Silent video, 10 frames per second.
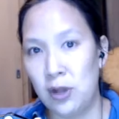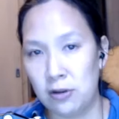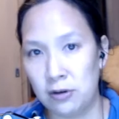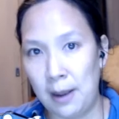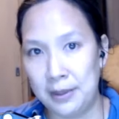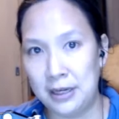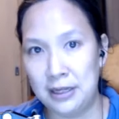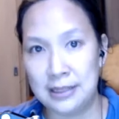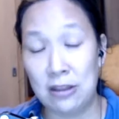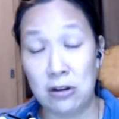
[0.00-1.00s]
other
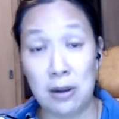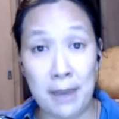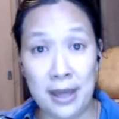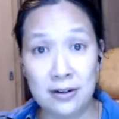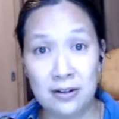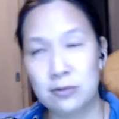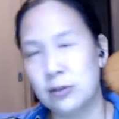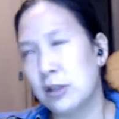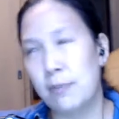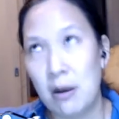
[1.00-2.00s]
companies, either competitors,
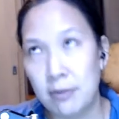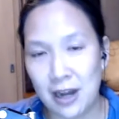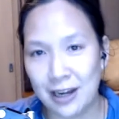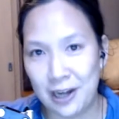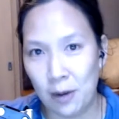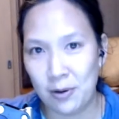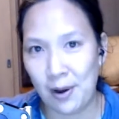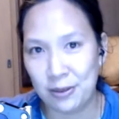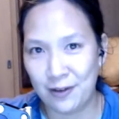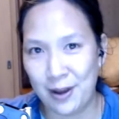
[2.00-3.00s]
which they're probably not going to help you
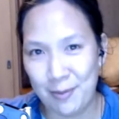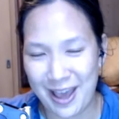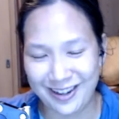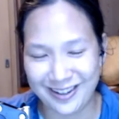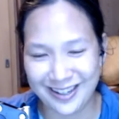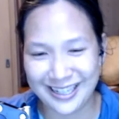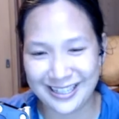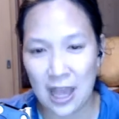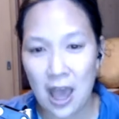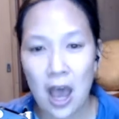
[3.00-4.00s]
out, the
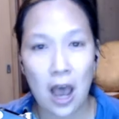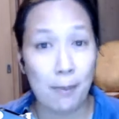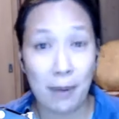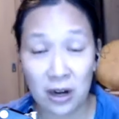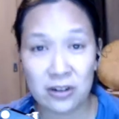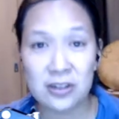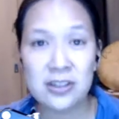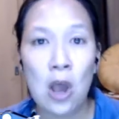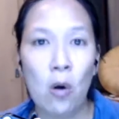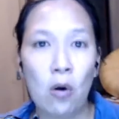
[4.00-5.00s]
competitors, partners,
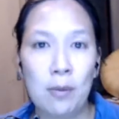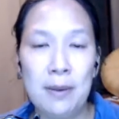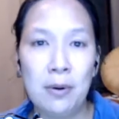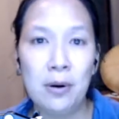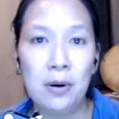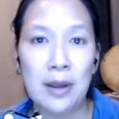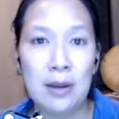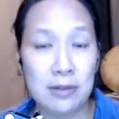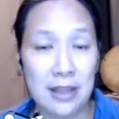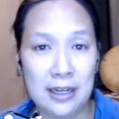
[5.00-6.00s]
or people
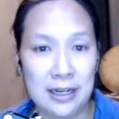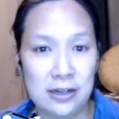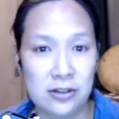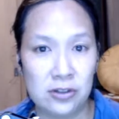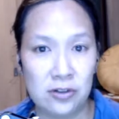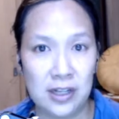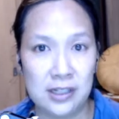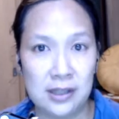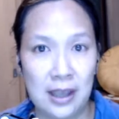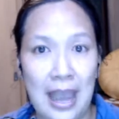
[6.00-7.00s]
in related
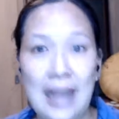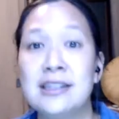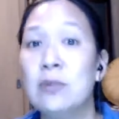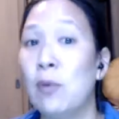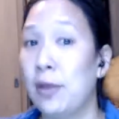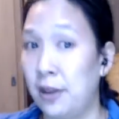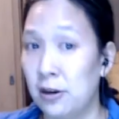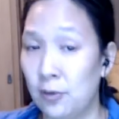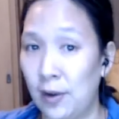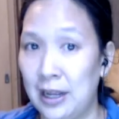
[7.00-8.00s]
industries, and see what they're
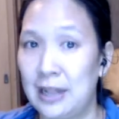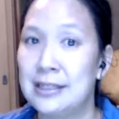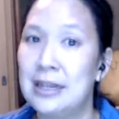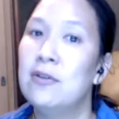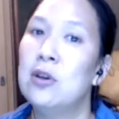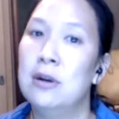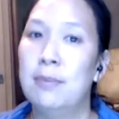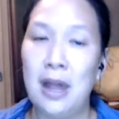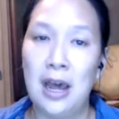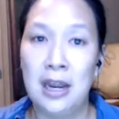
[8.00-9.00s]
doing and see if you can
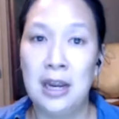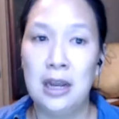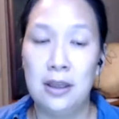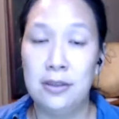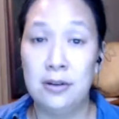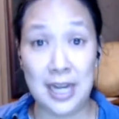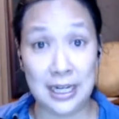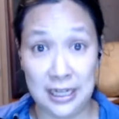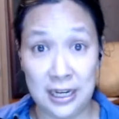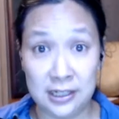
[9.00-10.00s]
apply their
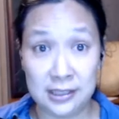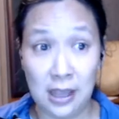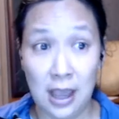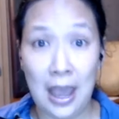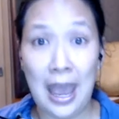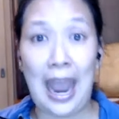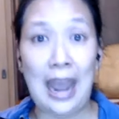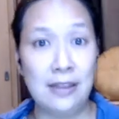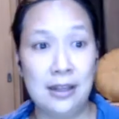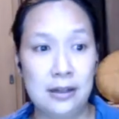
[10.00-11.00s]
techniques.
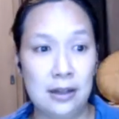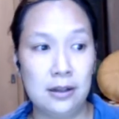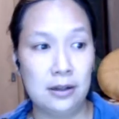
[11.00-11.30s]
And then